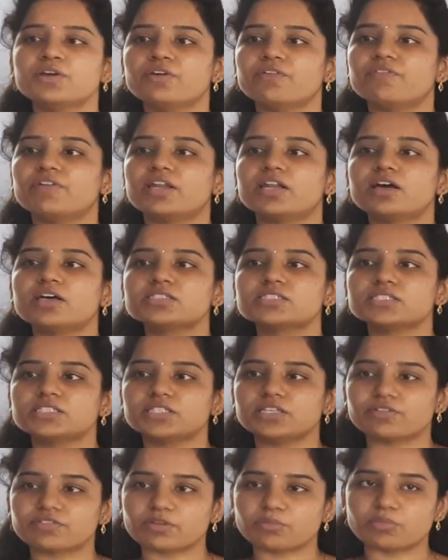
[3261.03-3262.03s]

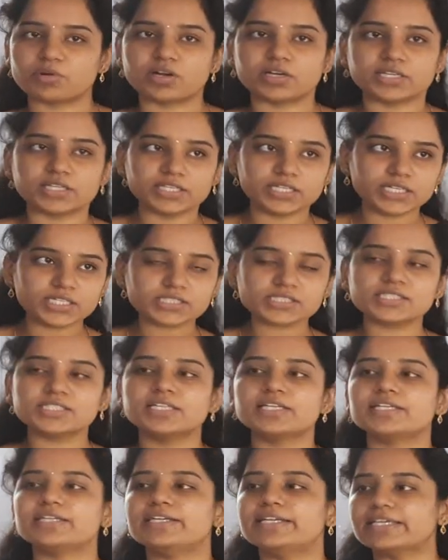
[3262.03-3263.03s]
velocity of the body is
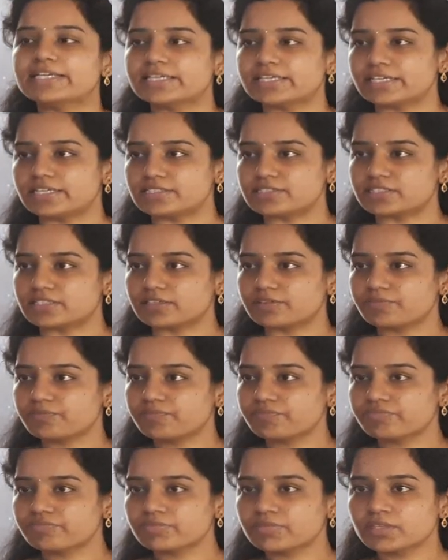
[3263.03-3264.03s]
decreasing.
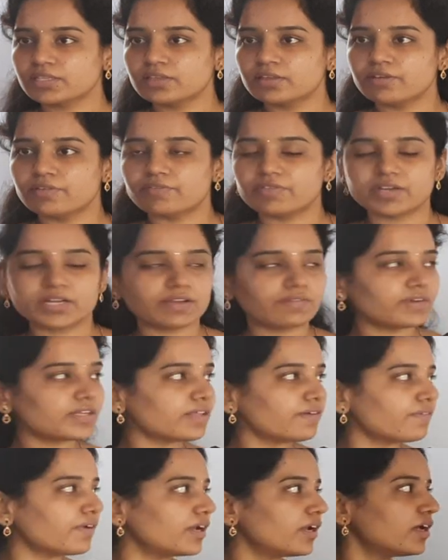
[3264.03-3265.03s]
Whenever
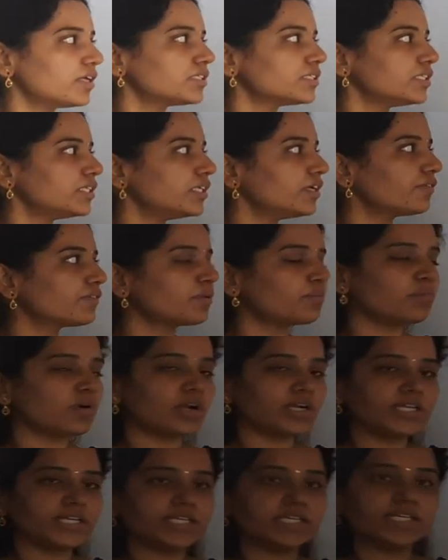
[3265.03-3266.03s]
the velocity of the
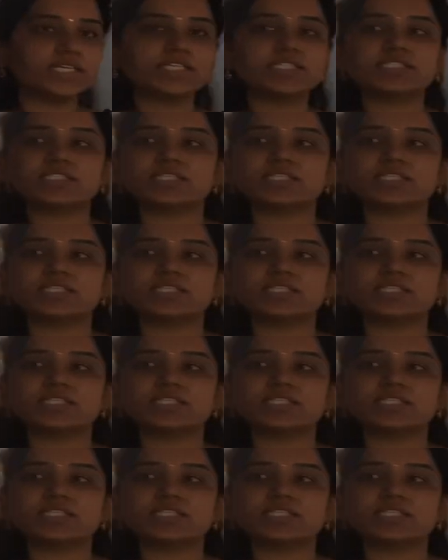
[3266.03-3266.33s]
body is